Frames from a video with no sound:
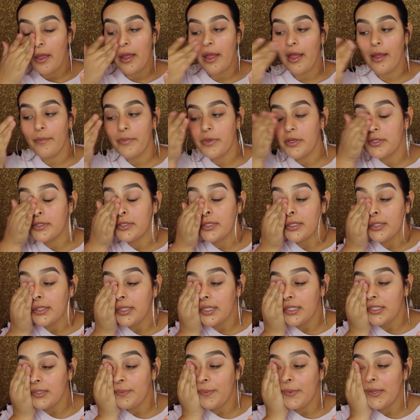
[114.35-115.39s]
I'm using
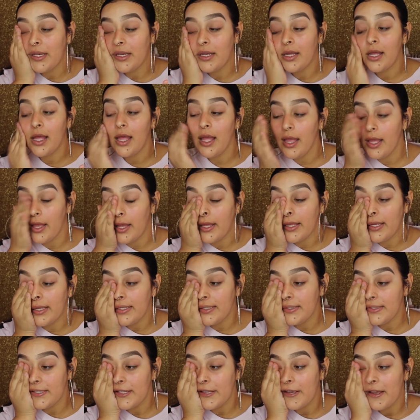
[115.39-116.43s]
this
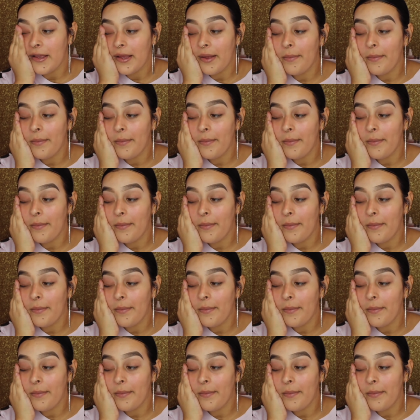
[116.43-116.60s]
because